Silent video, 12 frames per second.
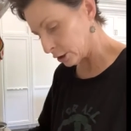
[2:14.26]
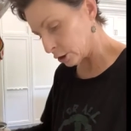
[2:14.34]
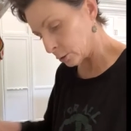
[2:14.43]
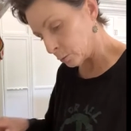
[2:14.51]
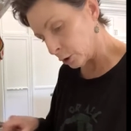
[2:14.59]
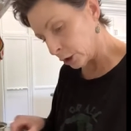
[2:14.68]

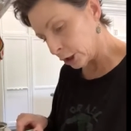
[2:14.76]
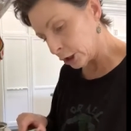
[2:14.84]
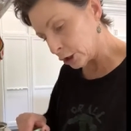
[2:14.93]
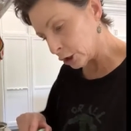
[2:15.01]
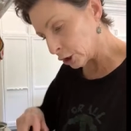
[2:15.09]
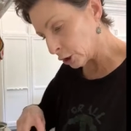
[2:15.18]
So we're gonna
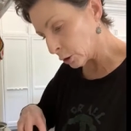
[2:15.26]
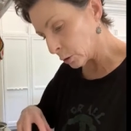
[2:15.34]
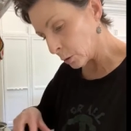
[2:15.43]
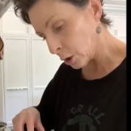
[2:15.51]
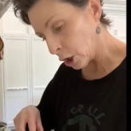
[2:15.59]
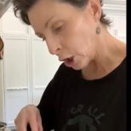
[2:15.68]

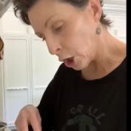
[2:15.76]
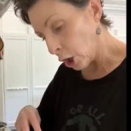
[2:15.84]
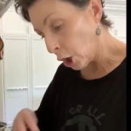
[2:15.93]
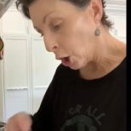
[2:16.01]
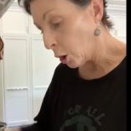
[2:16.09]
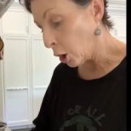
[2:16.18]
do
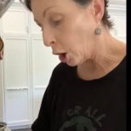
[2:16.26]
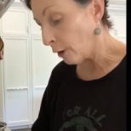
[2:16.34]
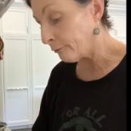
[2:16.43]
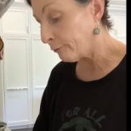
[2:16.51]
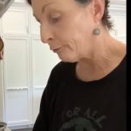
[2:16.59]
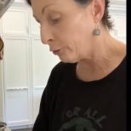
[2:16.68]
a
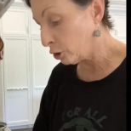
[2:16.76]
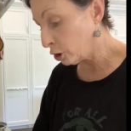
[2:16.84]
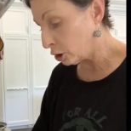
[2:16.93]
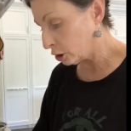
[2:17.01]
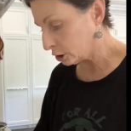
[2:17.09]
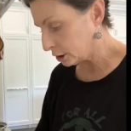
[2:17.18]

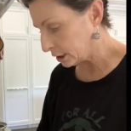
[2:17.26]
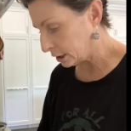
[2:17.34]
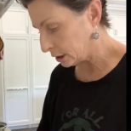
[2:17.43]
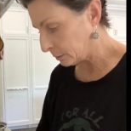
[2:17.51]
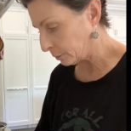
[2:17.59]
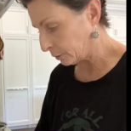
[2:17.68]
full
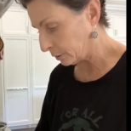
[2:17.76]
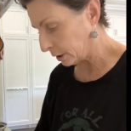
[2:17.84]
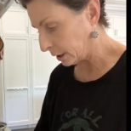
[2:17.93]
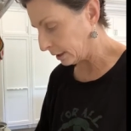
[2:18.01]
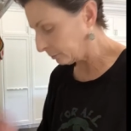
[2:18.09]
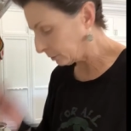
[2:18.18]
teaspoon, and
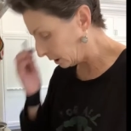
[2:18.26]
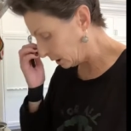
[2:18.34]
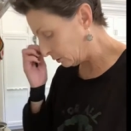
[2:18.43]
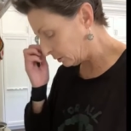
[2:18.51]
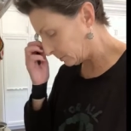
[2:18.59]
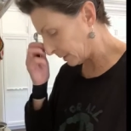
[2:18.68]
I'm gonna
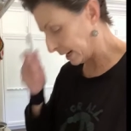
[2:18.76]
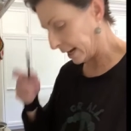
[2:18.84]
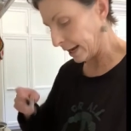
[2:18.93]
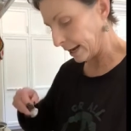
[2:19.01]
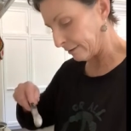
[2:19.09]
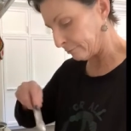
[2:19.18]
use my
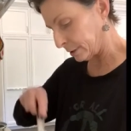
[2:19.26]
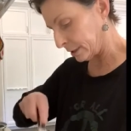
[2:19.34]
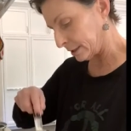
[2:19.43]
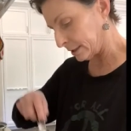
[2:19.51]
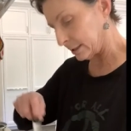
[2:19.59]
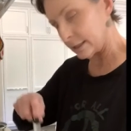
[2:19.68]
half
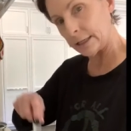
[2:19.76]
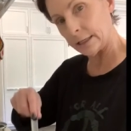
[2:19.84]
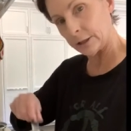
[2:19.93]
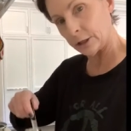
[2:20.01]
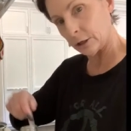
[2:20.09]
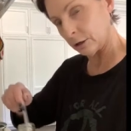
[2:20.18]
because it's
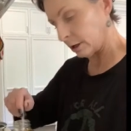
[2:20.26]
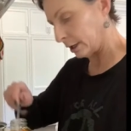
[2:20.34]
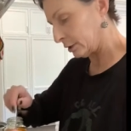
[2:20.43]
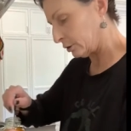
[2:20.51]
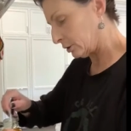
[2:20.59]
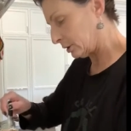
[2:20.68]
easier. I
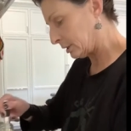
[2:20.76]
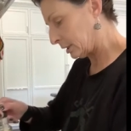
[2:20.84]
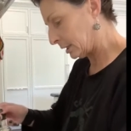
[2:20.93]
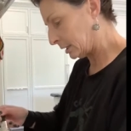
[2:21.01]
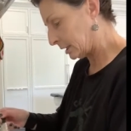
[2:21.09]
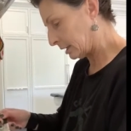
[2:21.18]
can just stick
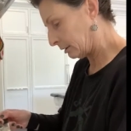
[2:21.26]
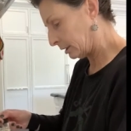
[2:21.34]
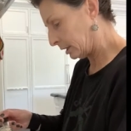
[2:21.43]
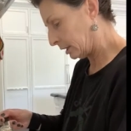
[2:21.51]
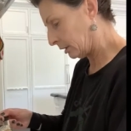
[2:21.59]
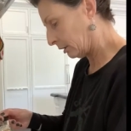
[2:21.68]
it down in
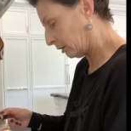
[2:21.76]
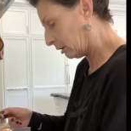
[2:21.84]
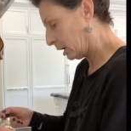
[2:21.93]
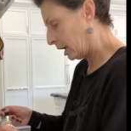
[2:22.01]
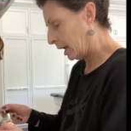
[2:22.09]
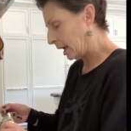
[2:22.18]
here
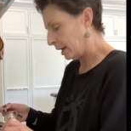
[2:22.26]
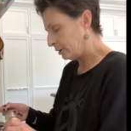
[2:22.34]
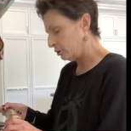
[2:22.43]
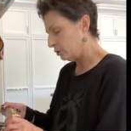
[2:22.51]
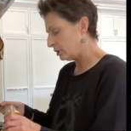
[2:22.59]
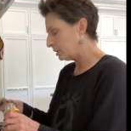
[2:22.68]
and you
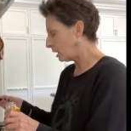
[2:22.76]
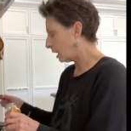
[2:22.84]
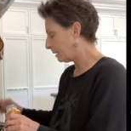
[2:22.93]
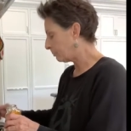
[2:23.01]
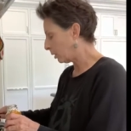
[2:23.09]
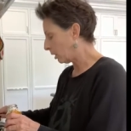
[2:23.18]
just
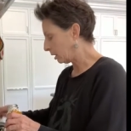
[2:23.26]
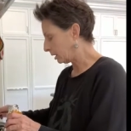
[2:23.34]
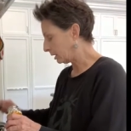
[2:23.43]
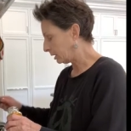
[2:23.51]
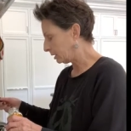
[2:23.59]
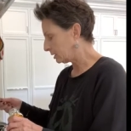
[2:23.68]
eyeball
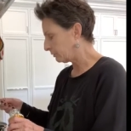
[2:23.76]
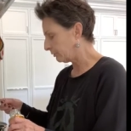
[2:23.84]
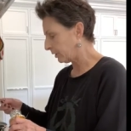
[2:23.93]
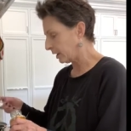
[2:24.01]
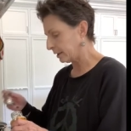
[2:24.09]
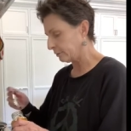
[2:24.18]
it. It's
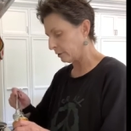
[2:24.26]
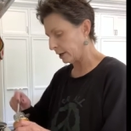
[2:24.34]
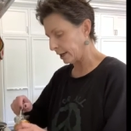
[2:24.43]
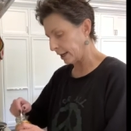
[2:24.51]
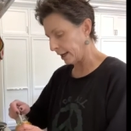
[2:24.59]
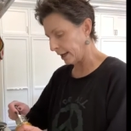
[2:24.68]
fine, right?
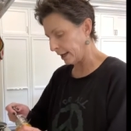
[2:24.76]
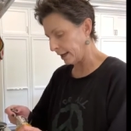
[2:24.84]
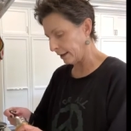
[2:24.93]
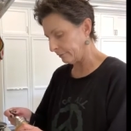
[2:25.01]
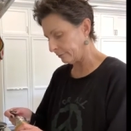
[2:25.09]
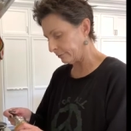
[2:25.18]
A
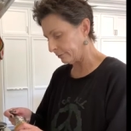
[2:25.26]
1/2